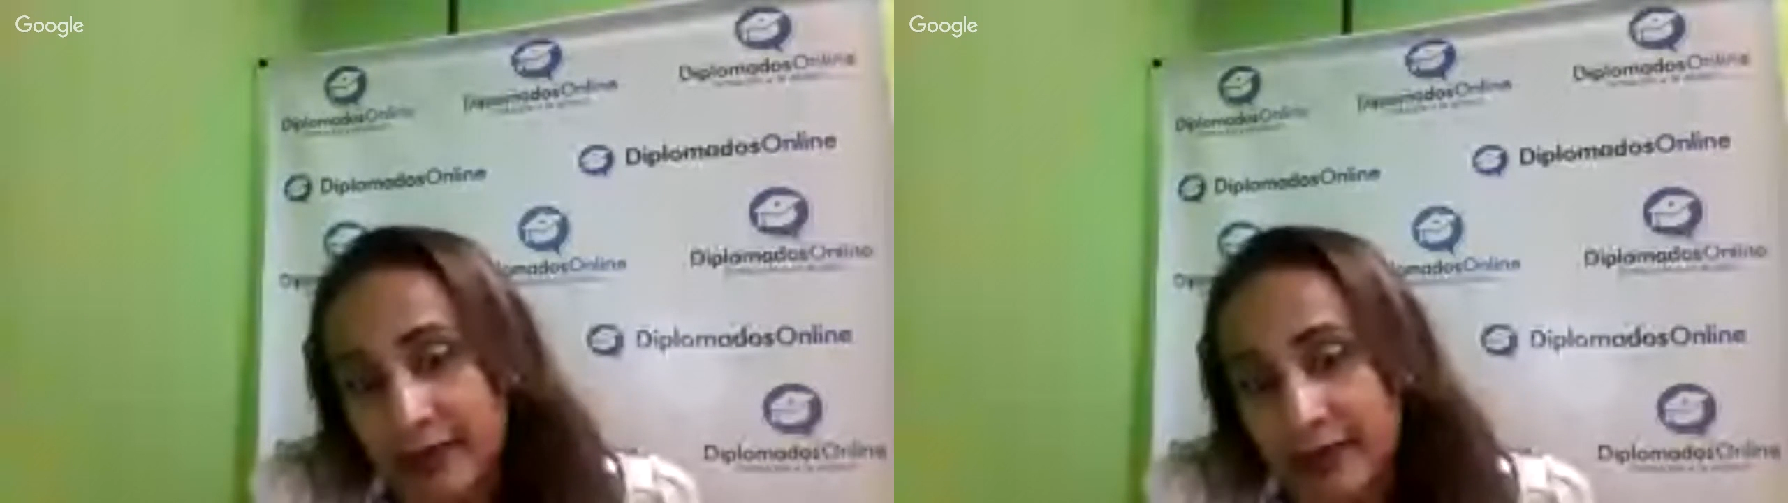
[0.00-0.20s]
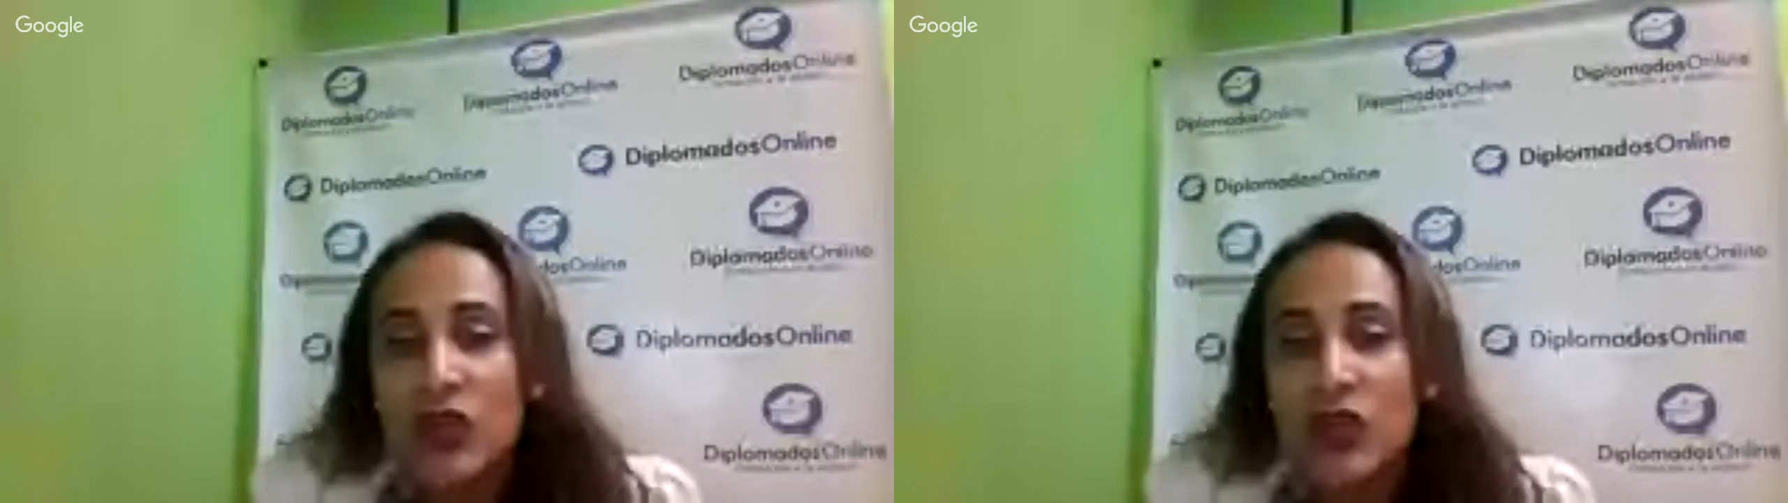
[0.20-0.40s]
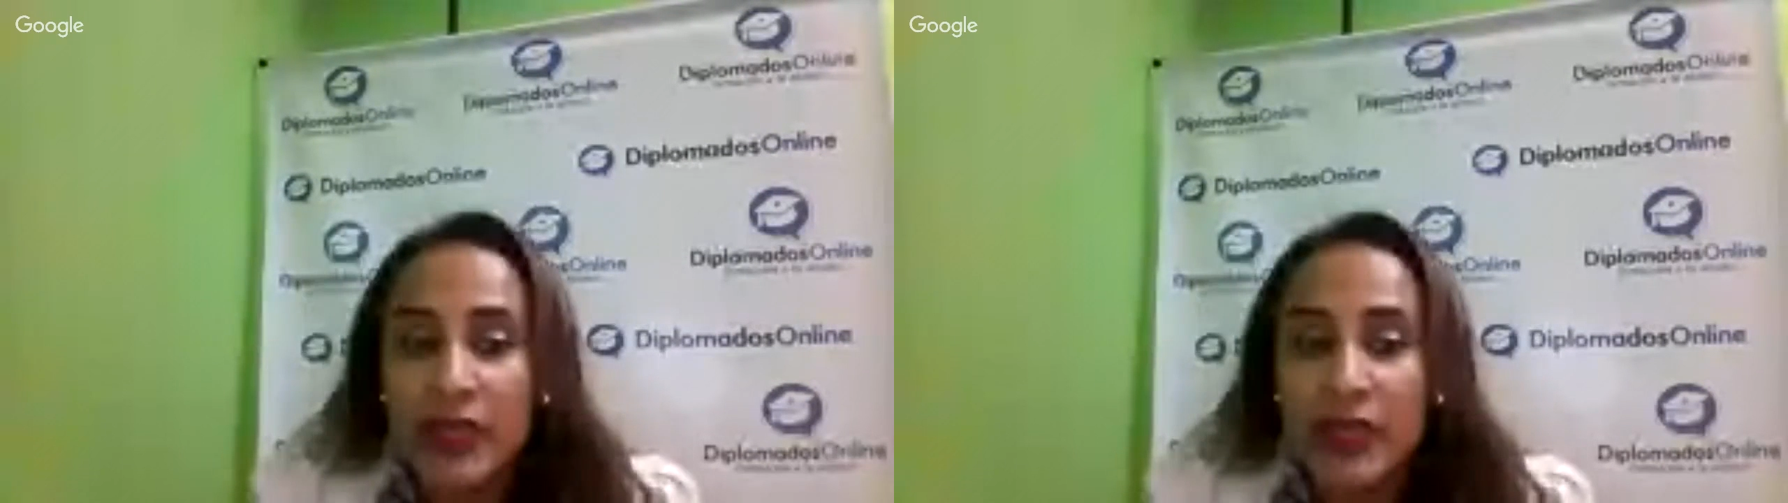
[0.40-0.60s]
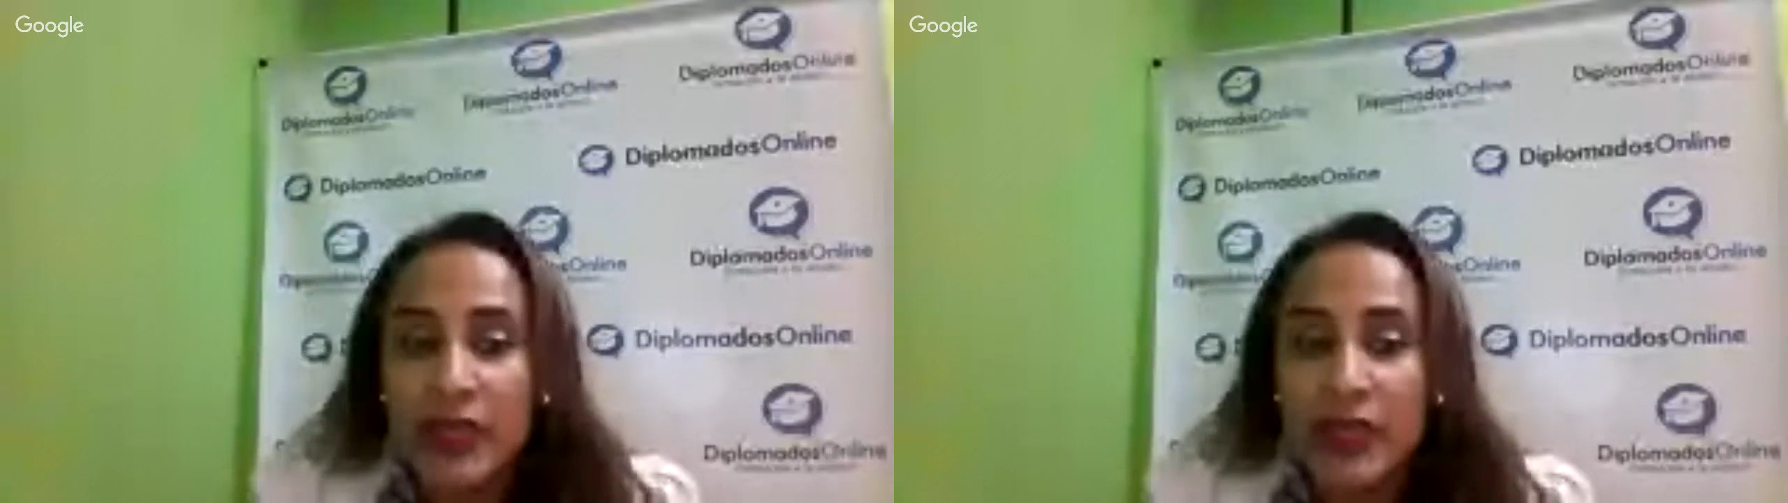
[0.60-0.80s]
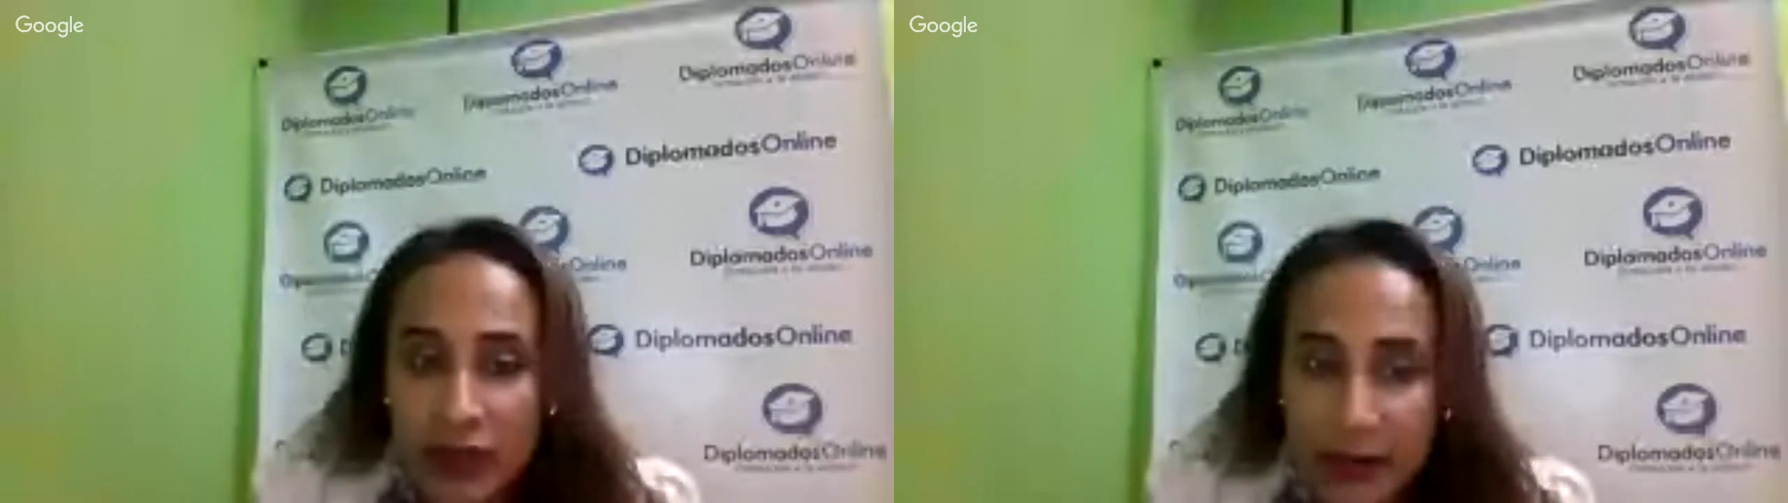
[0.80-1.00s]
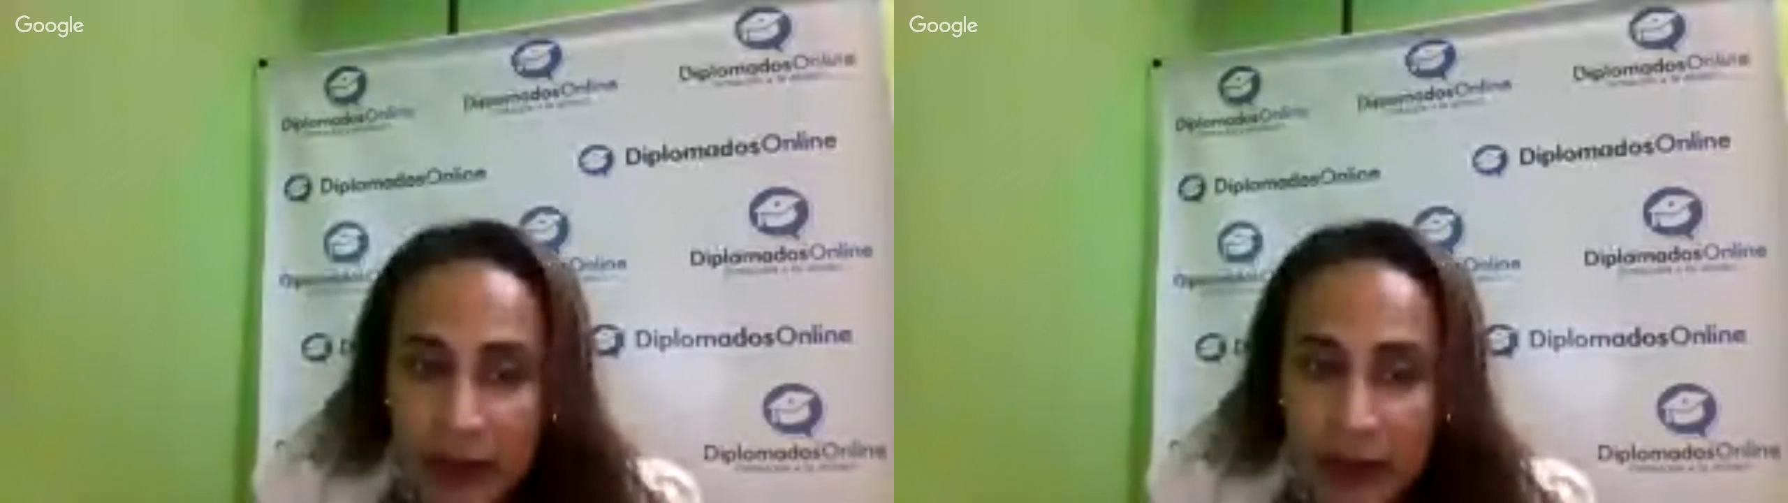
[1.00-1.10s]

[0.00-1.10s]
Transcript: We use the